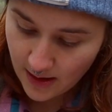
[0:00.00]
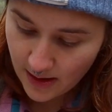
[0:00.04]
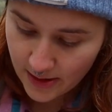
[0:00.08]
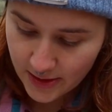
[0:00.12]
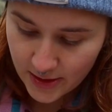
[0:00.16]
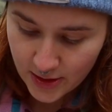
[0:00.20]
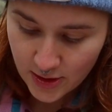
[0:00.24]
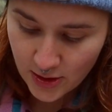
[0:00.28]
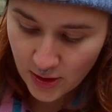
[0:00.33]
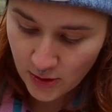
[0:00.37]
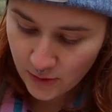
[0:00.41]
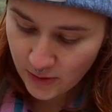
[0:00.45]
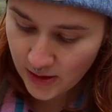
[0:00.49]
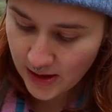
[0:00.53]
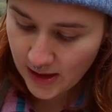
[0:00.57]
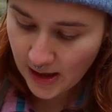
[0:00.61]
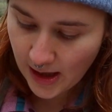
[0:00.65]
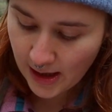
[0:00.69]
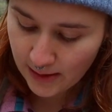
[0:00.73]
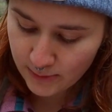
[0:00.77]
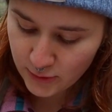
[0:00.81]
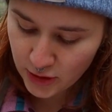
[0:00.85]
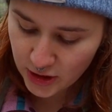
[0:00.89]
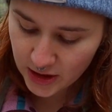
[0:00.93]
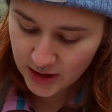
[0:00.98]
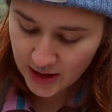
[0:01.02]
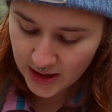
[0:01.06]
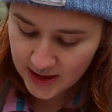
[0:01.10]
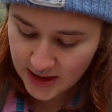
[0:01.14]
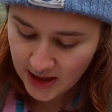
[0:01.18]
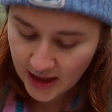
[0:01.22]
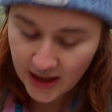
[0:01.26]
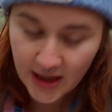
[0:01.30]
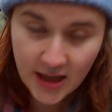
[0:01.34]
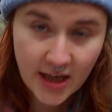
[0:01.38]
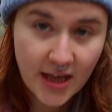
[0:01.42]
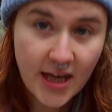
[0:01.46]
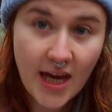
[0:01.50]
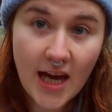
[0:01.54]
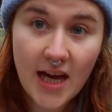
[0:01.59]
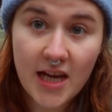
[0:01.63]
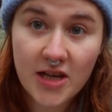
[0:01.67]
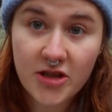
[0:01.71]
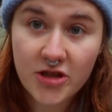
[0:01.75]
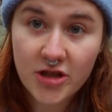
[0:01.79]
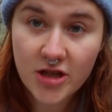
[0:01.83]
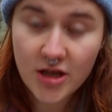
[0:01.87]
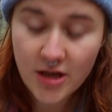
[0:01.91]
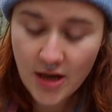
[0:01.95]
You know what? I'm just going to take a
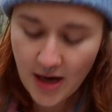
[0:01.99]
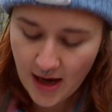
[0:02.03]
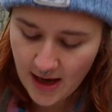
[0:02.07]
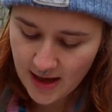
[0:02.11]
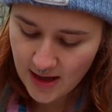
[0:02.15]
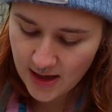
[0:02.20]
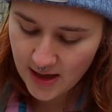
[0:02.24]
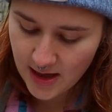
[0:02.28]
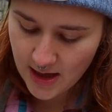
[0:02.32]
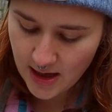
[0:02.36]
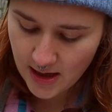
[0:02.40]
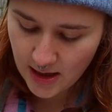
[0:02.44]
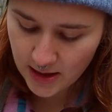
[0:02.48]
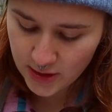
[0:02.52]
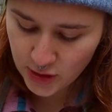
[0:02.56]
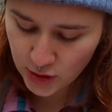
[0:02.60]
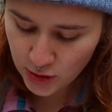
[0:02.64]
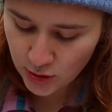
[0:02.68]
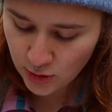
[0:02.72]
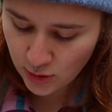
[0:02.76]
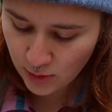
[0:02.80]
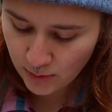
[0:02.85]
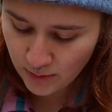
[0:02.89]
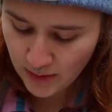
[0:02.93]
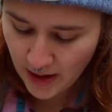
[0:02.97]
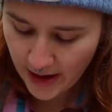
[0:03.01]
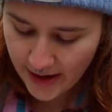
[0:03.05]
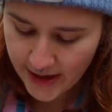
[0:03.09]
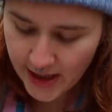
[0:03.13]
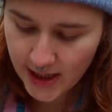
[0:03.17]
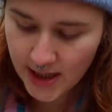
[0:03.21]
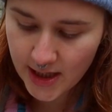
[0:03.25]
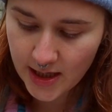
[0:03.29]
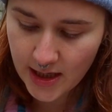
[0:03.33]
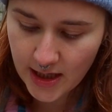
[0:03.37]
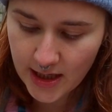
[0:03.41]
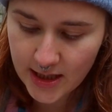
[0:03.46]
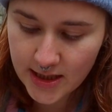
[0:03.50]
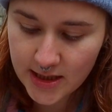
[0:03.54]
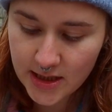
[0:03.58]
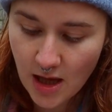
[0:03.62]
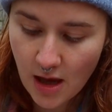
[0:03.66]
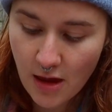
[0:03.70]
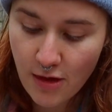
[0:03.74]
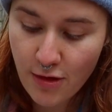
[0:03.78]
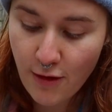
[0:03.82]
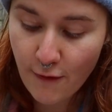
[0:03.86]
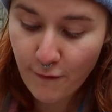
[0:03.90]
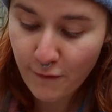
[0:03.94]
gander and assume that it is
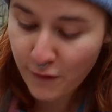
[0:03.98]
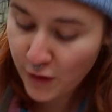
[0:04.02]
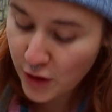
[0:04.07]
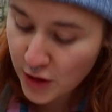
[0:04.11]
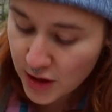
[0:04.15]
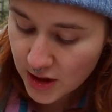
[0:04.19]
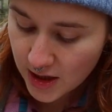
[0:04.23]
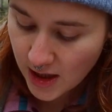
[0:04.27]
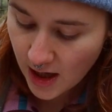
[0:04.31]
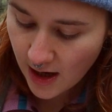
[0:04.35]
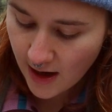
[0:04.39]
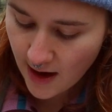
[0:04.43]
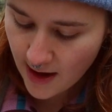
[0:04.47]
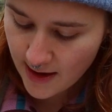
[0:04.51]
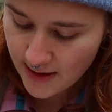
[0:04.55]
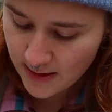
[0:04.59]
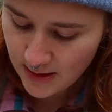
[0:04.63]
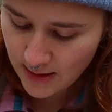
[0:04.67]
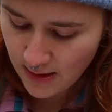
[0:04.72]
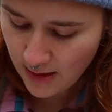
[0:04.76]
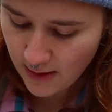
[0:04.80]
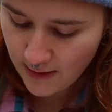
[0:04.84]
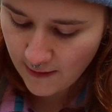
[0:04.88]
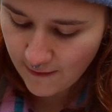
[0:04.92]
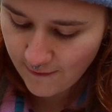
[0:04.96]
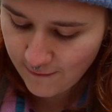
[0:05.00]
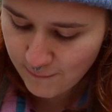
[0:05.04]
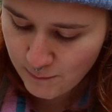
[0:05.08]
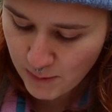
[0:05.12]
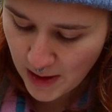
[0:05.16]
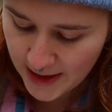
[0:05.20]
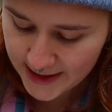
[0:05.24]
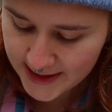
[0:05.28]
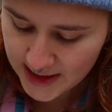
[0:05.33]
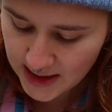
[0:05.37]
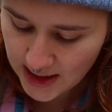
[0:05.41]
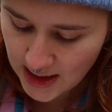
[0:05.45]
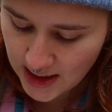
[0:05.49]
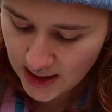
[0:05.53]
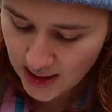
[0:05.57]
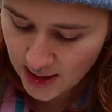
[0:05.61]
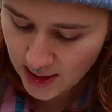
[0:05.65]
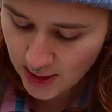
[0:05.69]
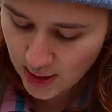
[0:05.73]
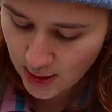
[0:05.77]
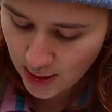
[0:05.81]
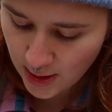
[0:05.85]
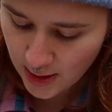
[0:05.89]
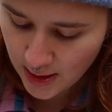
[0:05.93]
the first kind of
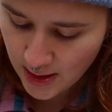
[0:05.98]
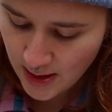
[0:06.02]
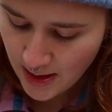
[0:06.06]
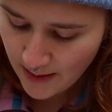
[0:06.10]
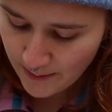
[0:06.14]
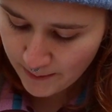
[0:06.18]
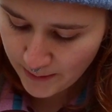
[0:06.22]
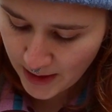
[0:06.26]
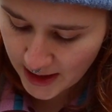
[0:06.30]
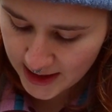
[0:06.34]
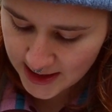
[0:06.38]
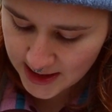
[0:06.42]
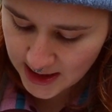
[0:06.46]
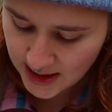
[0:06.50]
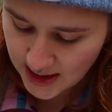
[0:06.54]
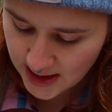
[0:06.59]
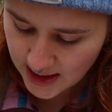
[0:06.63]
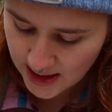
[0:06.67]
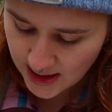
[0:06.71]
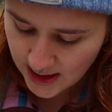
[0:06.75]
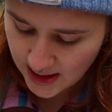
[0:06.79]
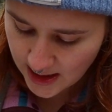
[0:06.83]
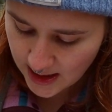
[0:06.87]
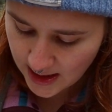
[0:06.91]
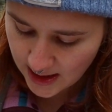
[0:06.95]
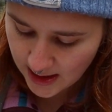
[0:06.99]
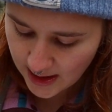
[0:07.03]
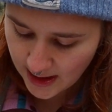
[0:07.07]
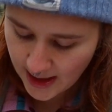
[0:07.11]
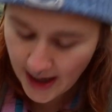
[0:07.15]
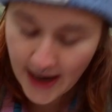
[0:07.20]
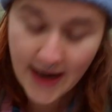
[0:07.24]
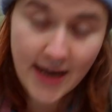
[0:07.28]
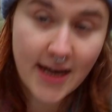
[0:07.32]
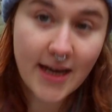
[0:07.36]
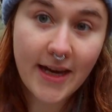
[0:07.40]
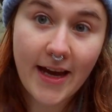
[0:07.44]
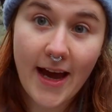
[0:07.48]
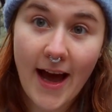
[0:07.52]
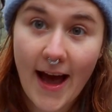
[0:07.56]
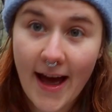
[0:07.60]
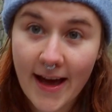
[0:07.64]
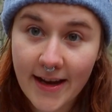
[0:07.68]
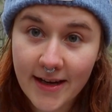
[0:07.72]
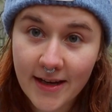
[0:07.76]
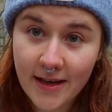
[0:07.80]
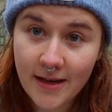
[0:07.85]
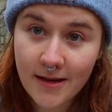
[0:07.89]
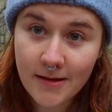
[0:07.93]
Mycena, the Mycena
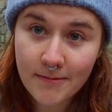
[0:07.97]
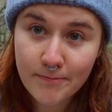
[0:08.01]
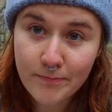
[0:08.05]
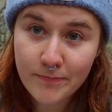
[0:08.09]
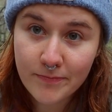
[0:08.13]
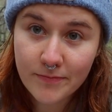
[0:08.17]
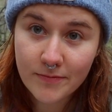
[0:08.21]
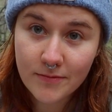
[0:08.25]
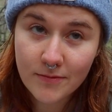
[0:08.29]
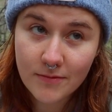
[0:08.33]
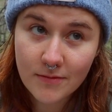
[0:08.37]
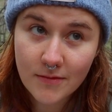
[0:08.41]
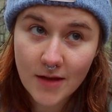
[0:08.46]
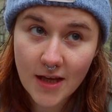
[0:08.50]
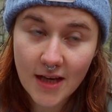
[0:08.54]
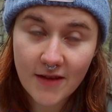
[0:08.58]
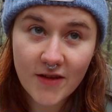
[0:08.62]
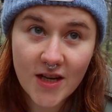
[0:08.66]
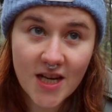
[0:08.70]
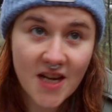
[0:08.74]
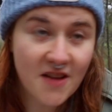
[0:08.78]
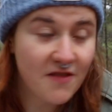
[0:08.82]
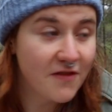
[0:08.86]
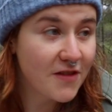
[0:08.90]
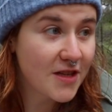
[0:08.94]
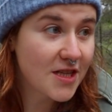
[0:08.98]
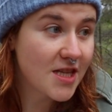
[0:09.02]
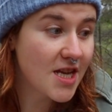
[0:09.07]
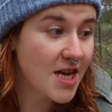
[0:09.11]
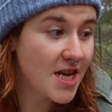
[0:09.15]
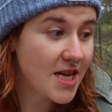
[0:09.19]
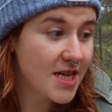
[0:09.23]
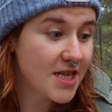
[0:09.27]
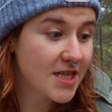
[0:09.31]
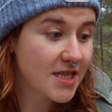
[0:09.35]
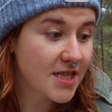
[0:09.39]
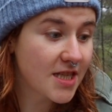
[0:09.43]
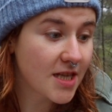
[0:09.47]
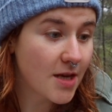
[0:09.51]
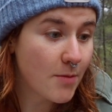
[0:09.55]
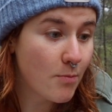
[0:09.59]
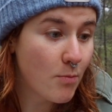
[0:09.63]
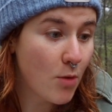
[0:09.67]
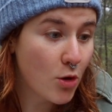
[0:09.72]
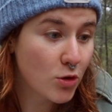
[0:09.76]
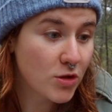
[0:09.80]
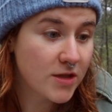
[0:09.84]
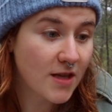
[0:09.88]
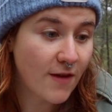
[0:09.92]
leiana. Even if it is
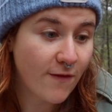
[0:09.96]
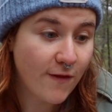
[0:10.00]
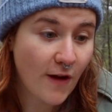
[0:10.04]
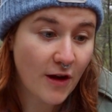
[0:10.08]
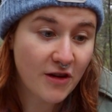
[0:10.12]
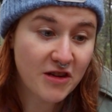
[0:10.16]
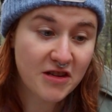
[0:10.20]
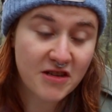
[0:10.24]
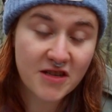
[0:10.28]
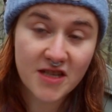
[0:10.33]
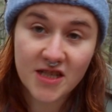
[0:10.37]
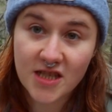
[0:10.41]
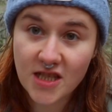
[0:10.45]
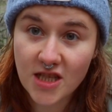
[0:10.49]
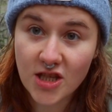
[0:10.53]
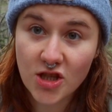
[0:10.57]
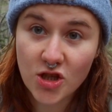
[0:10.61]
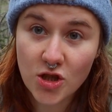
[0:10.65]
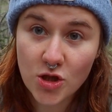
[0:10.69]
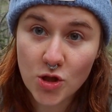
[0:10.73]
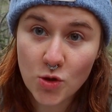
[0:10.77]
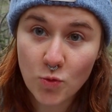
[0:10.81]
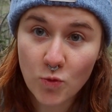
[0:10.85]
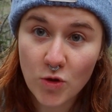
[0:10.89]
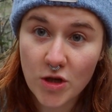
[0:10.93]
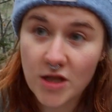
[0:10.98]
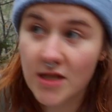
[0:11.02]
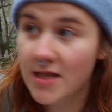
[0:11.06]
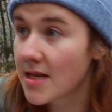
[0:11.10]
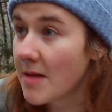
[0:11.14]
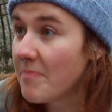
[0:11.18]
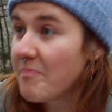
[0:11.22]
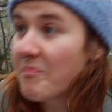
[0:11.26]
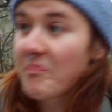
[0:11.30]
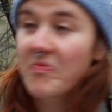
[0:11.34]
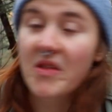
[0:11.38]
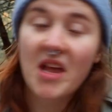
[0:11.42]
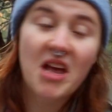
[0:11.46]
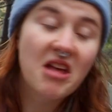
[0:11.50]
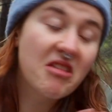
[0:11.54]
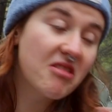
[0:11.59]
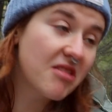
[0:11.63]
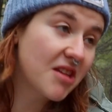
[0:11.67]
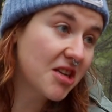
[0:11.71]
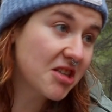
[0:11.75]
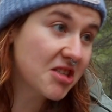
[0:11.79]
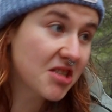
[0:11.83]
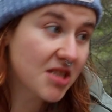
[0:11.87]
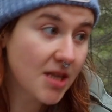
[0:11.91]
mostly found in deciduous woods,
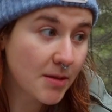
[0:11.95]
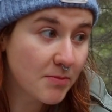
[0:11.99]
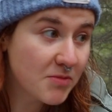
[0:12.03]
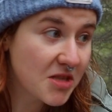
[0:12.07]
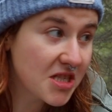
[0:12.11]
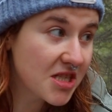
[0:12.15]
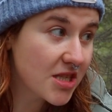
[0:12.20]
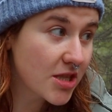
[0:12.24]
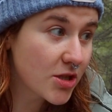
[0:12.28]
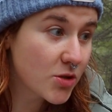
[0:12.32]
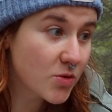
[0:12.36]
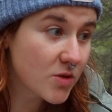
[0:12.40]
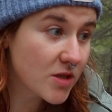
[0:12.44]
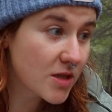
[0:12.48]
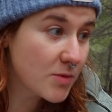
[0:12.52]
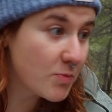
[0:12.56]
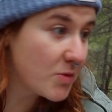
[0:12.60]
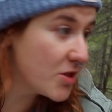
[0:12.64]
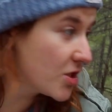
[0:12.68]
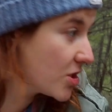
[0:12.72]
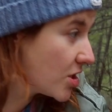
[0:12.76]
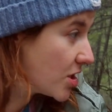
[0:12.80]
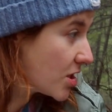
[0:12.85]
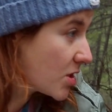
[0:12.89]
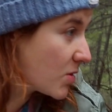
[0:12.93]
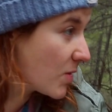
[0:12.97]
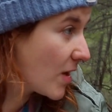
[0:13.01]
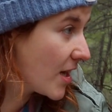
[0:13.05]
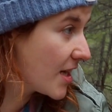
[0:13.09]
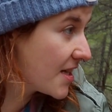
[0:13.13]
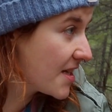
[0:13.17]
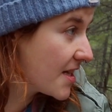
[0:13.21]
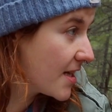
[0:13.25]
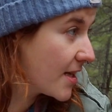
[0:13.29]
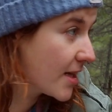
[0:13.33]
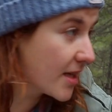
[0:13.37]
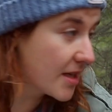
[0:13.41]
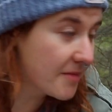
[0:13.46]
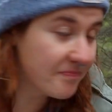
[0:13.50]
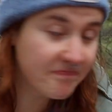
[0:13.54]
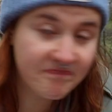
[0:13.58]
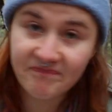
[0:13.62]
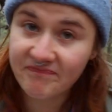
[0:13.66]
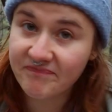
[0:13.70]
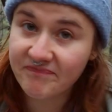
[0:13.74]
there's some deciduous species right here.